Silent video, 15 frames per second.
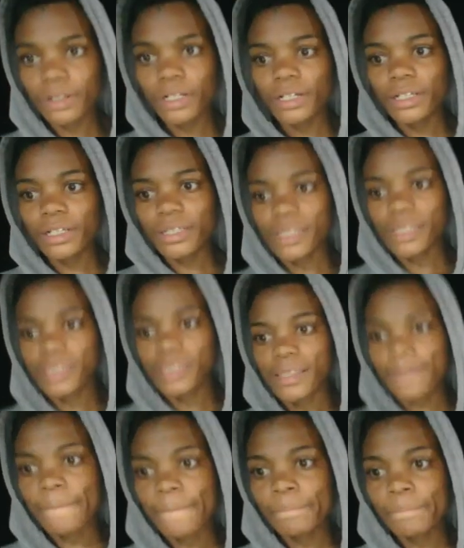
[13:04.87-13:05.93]
is
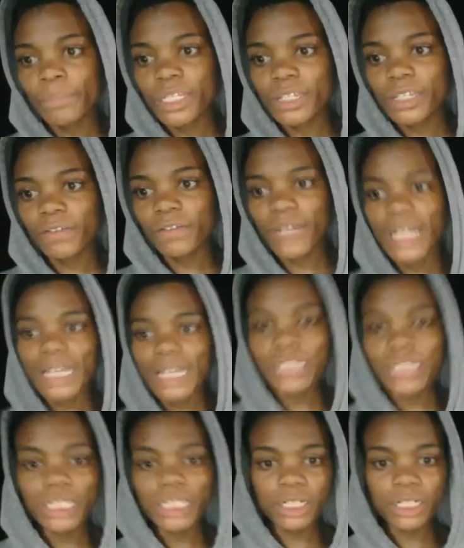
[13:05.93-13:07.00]

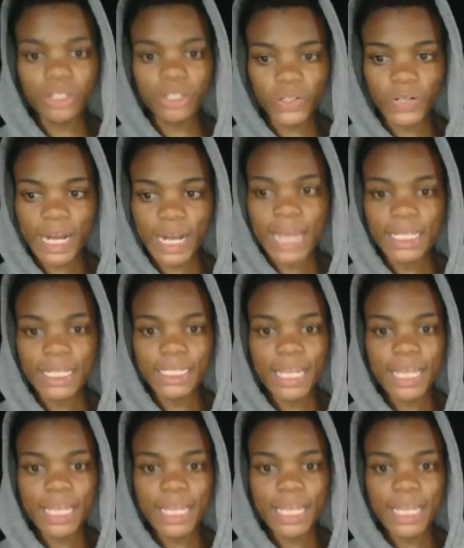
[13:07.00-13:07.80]
$700,